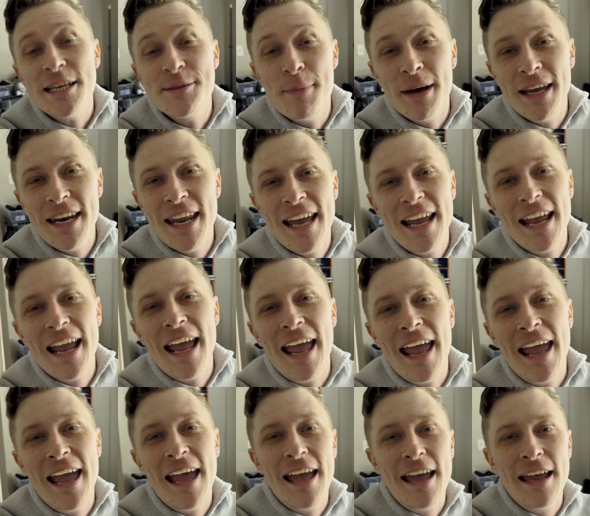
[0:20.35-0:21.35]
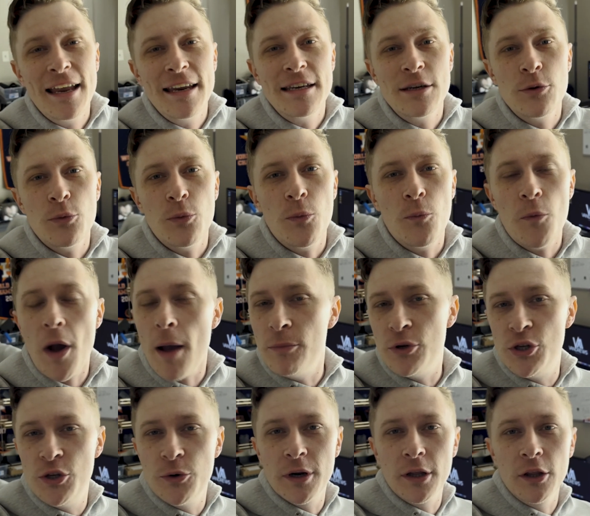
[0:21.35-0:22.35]
Monday and
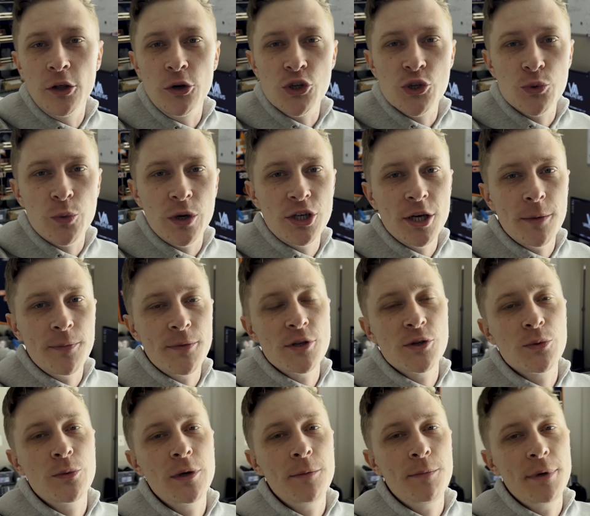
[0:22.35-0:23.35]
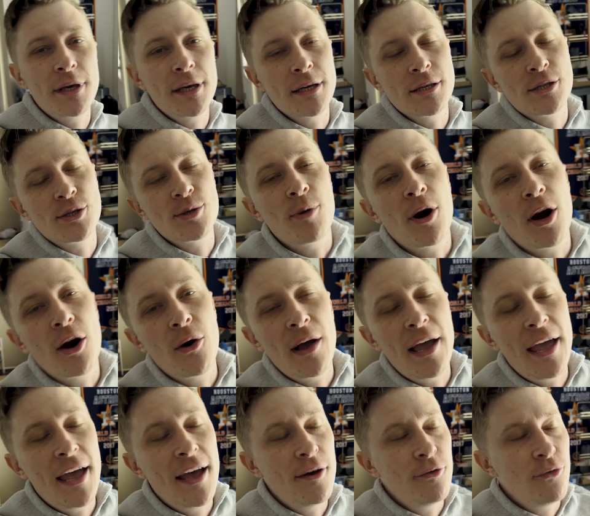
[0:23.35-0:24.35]
I'm doing a little switch up this week because tomorrow I
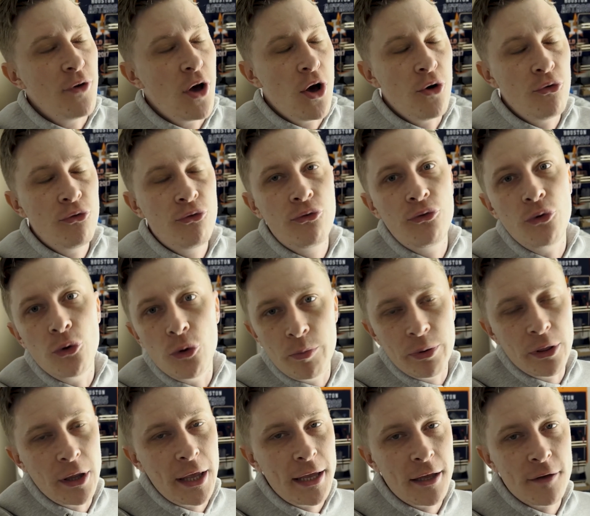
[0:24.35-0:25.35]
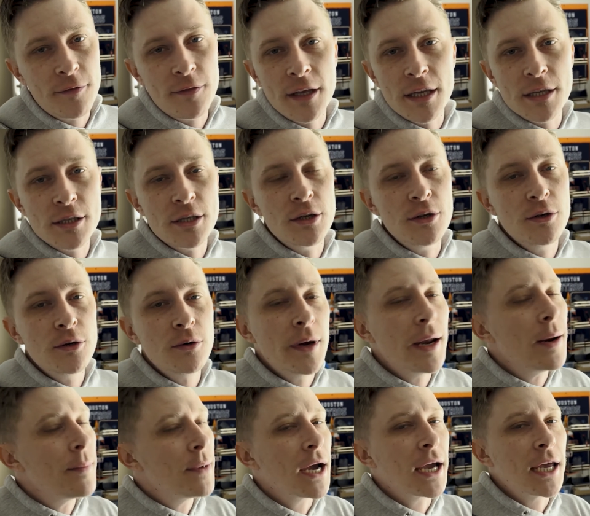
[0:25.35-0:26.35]
have a full plate of things to do
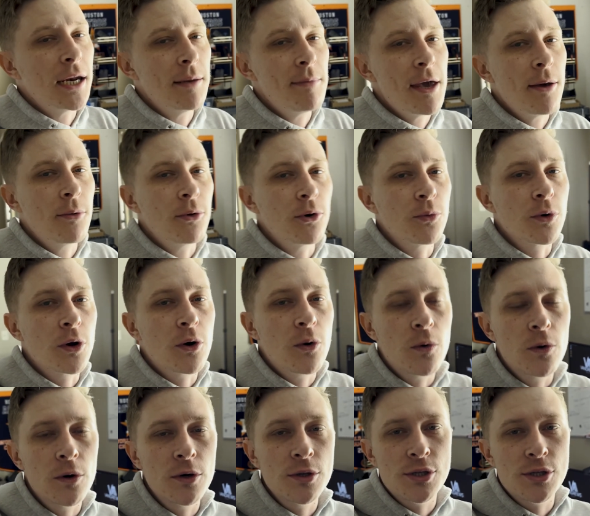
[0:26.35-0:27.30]
and I'm not gonna be able to record.